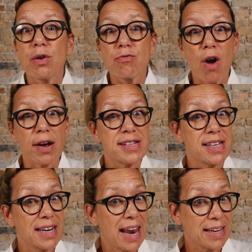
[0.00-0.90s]

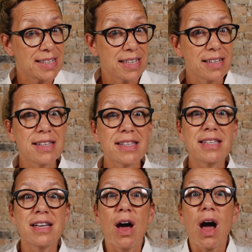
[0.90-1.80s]
writing lessons,
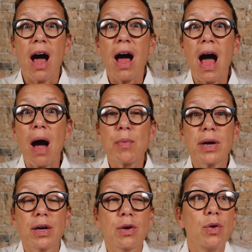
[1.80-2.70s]
and we're
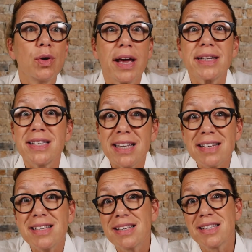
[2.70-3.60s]
going to call it a
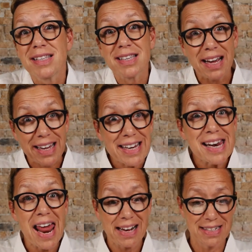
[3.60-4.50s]
sentence stacking
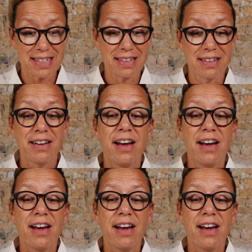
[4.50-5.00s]
lesson,